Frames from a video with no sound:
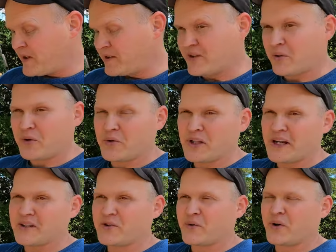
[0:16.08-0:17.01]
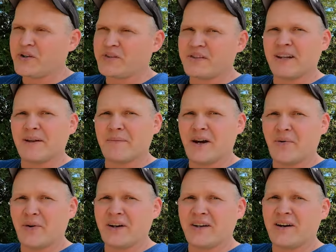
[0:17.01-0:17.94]
so I want to run like a square setup. That
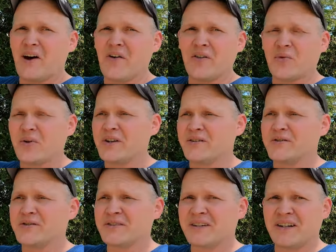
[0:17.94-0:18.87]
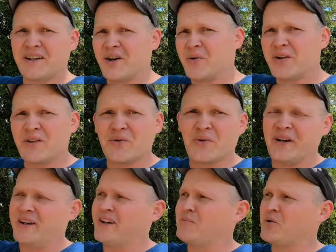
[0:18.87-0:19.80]
way, all the wheels can go either
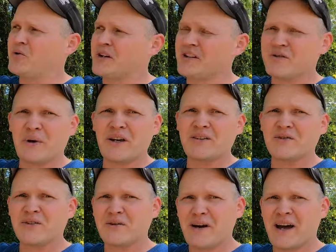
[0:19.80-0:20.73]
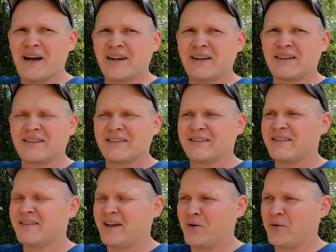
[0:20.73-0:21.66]
way. I'm gonna run a spacer in the back.
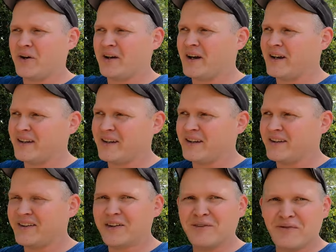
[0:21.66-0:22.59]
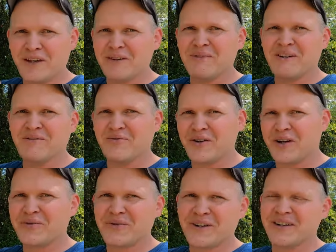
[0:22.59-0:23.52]
That way, I can get good fitment front
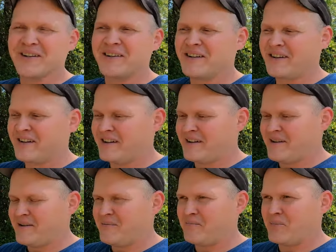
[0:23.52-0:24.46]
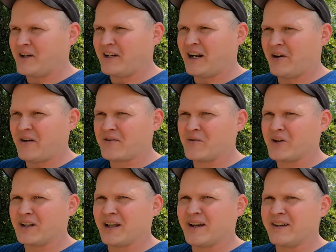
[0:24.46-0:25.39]
and rear, but I don't have to
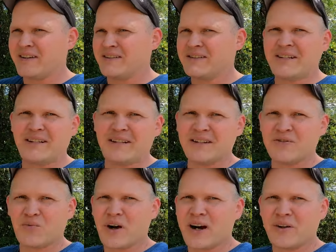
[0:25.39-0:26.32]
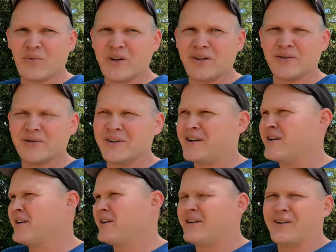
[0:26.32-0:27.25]
run like a 10-inch wide wheel
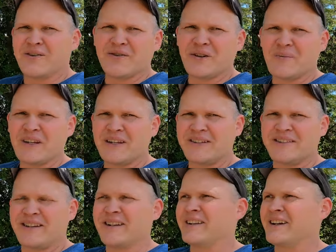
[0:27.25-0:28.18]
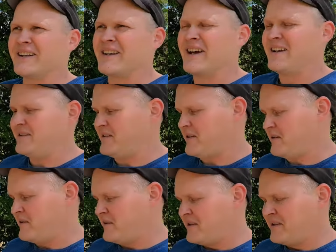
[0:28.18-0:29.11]
or something insane like that. So